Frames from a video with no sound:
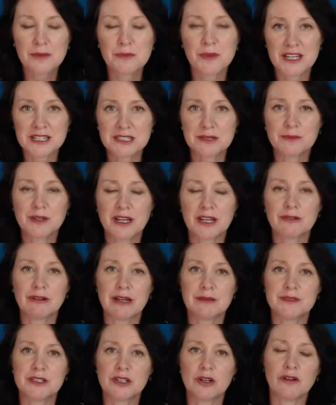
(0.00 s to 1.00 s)
Pastor Mark
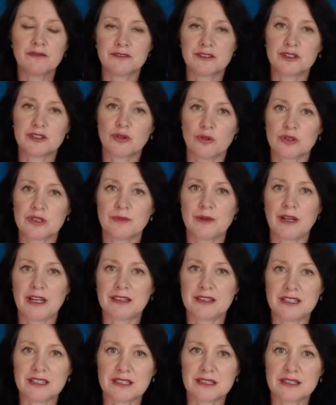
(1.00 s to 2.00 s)
Ramsey often talks
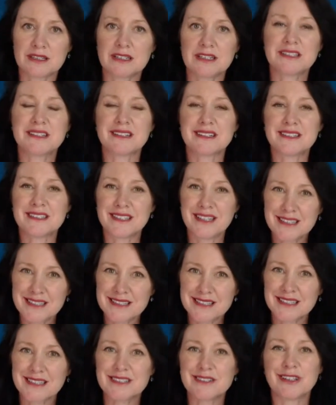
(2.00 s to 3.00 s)
about this.
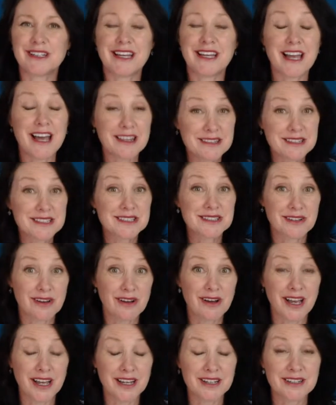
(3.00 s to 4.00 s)
Success is on the other
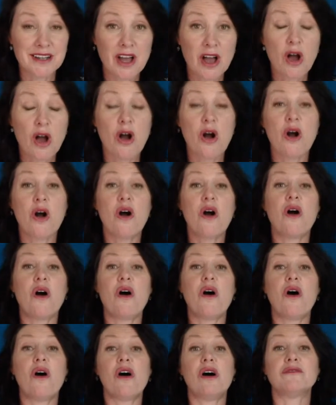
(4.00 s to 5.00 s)
side
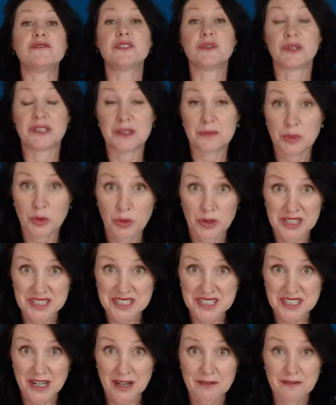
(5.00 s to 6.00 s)
of doing the boring
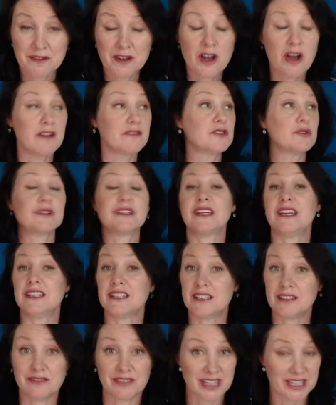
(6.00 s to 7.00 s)
stuff, of doing the
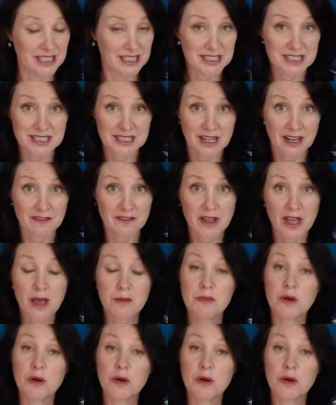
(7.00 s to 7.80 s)
inconvenient stuff.